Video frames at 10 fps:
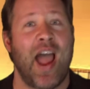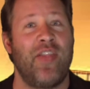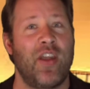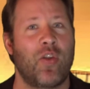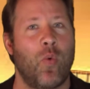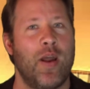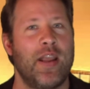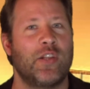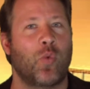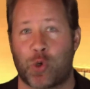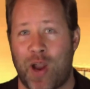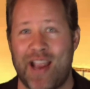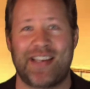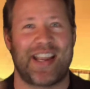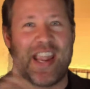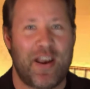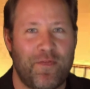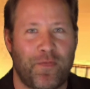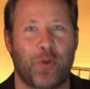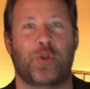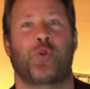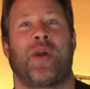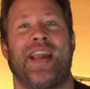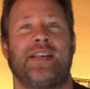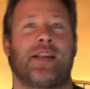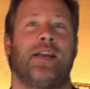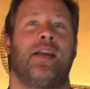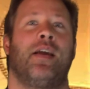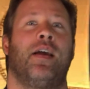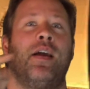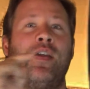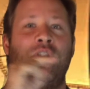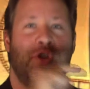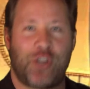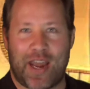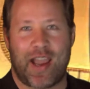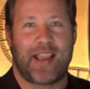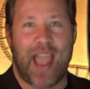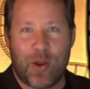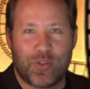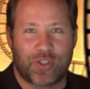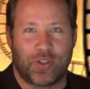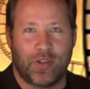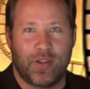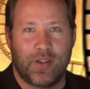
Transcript: and the other one is trying to infiltrate the Jedi Council.